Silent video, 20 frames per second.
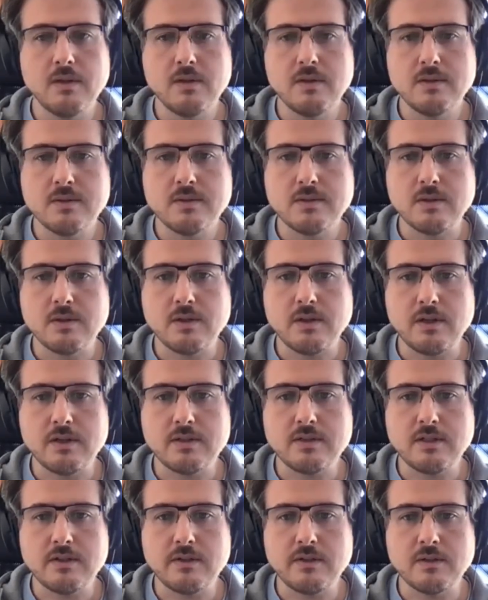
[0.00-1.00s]
So here
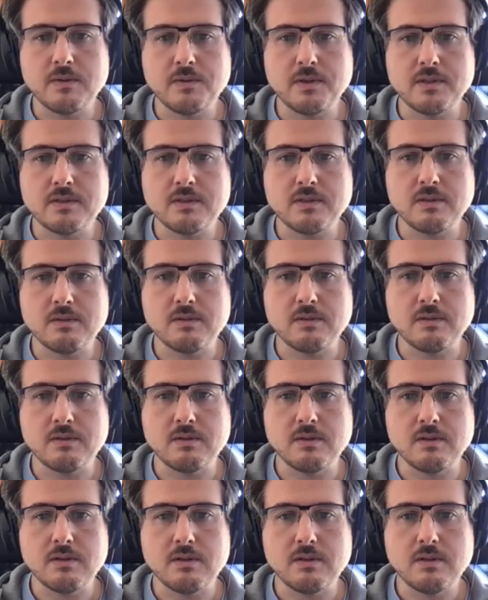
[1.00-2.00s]
is another
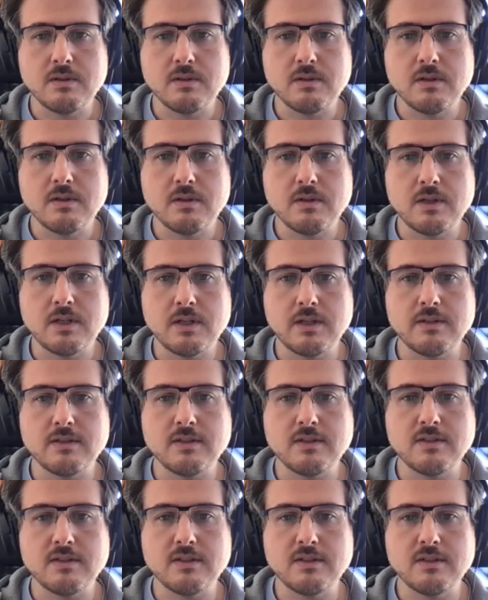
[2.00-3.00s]
question. This
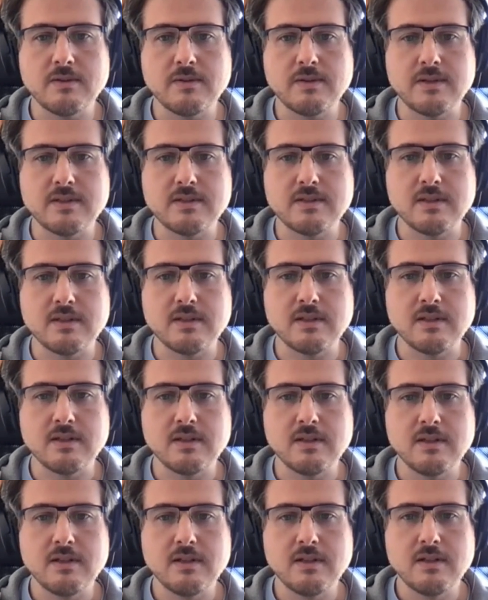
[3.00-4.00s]
is interesting.
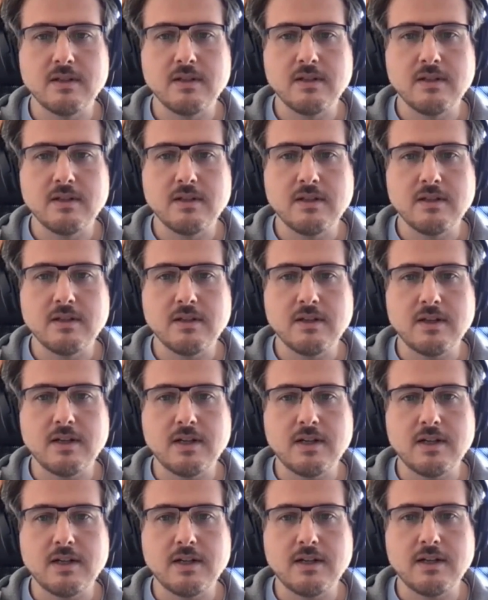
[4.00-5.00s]

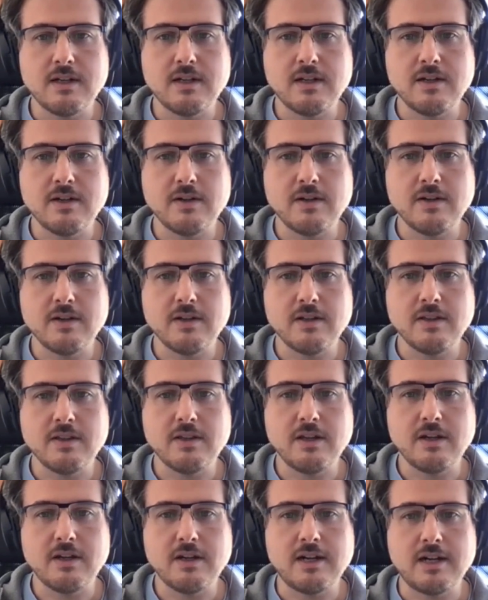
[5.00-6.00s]

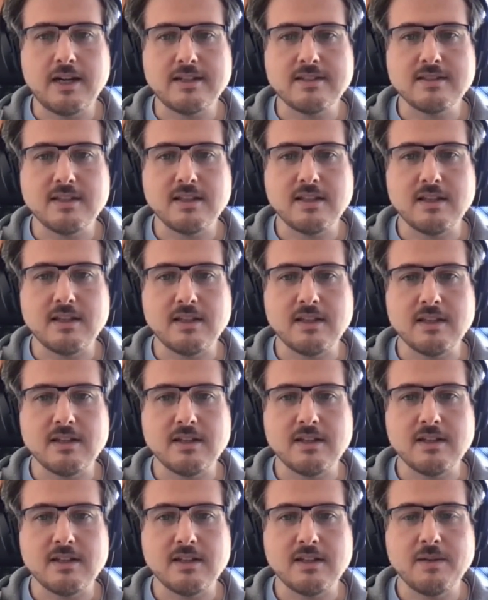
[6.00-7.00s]
They are
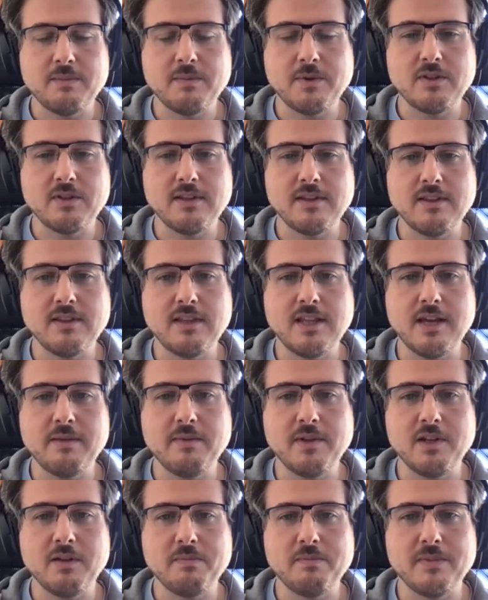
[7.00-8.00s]
asking about the
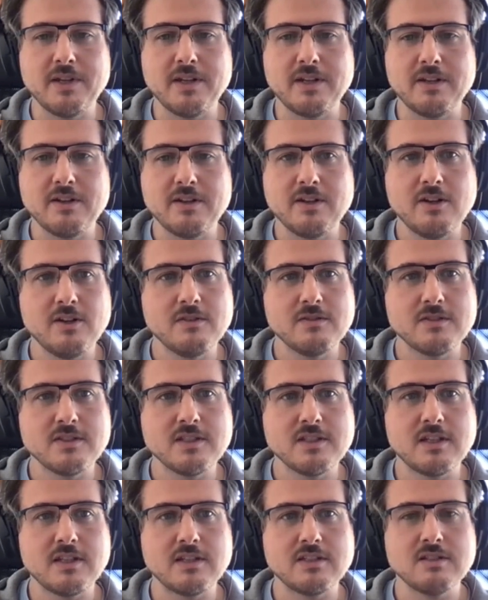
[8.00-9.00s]
development of
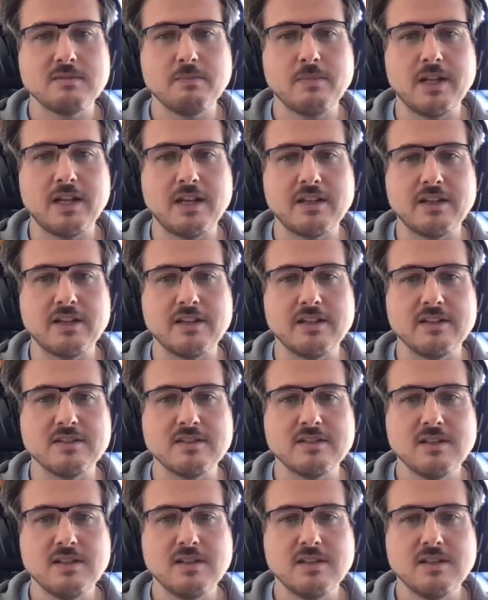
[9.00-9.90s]
such plugins.